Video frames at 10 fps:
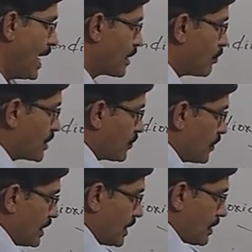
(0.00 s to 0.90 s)

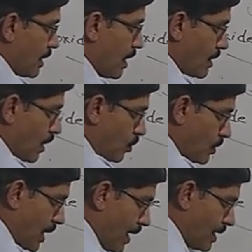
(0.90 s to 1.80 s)
Atmosphere
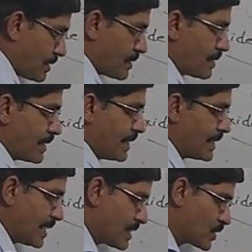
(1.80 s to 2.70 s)
around us,
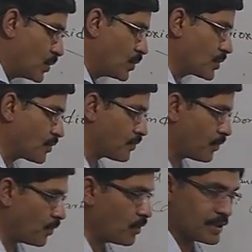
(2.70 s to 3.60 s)
it has got
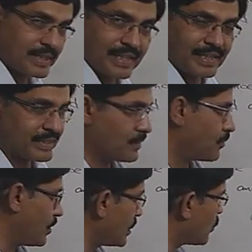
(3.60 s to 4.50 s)
4 things.
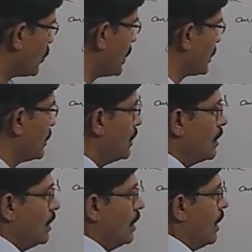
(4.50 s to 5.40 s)
First one,
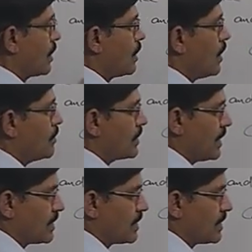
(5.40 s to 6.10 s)
carbon